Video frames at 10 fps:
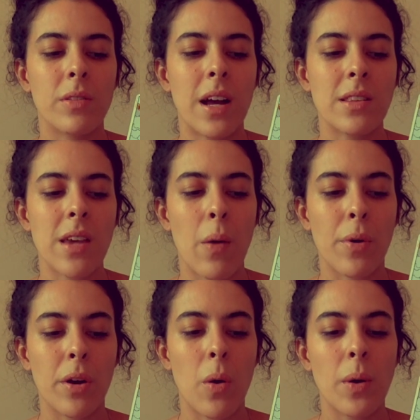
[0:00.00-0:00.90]
that's how
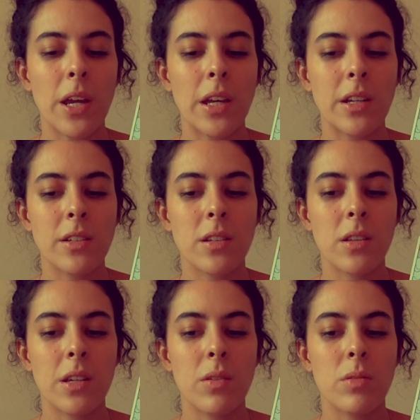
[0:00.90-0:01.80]
we're going into
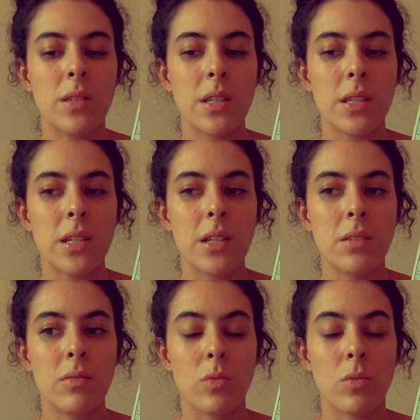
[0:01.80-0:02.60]
Leo season,